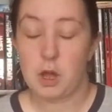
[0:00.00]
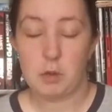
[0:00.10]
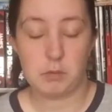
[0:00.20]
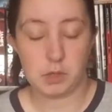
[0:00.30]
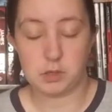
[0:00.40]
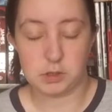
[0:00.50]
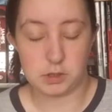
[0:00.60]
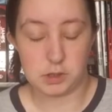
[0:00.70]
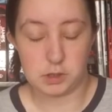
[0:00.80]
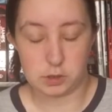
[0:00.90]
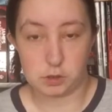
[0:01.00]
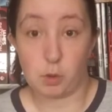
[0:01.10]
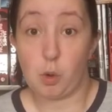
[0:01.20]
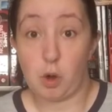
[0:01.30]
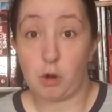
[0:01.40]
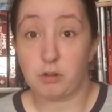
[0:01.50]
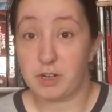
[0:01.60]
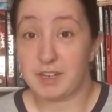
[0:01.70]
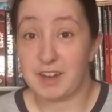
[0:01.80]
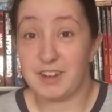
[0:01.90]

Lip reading: because it's so hot right now.